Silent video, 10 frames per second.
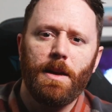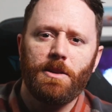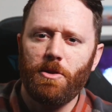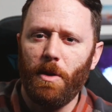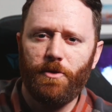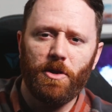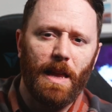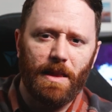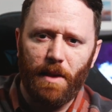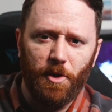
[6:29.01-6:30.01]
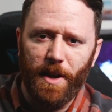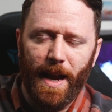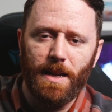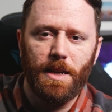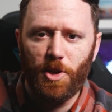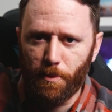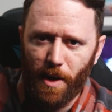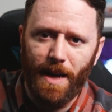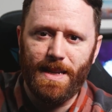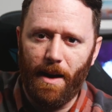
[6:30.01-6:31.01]
So if you're like level 90, you're
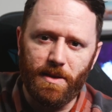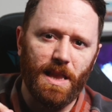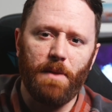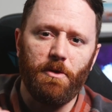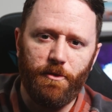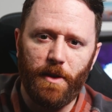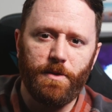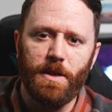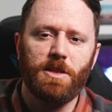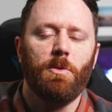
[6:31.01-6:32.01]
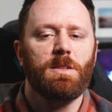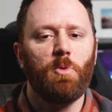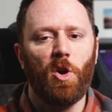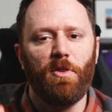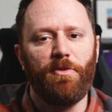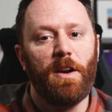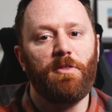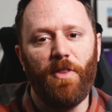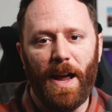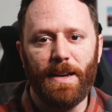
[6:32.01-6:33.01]
brought down to level 50, so it's more of a fair
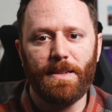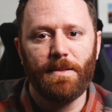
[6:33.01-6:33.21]
fight.